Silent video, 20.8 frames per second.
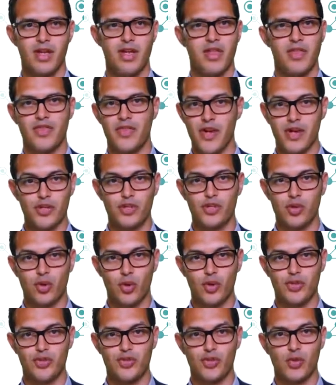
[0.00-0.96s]
Their
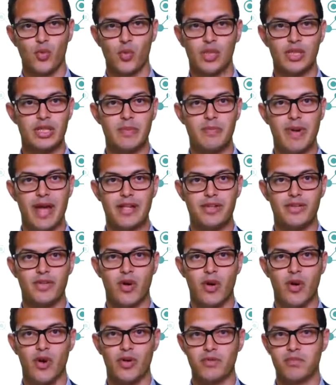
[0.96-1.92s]
choice will depend
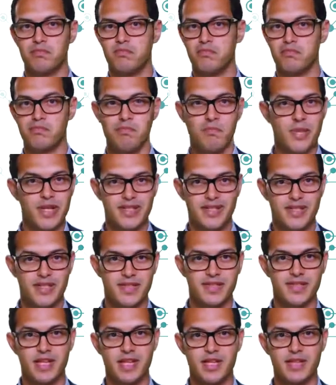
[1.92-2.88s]
on
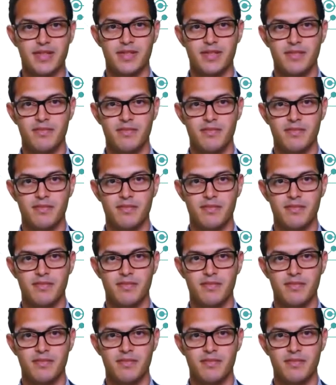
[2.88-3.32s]
business needs